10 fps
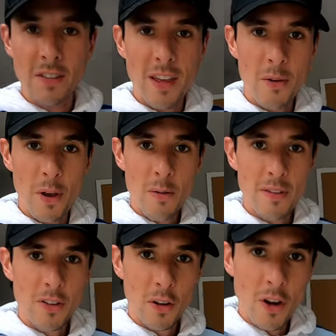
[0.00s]
And so there we are,
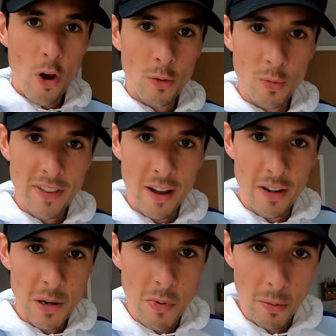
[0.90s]
we've gone on
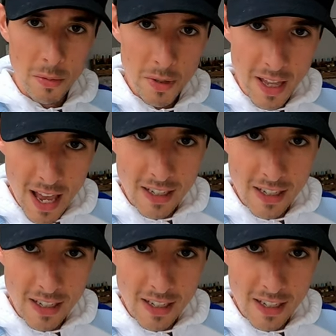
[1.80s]
without any problems and they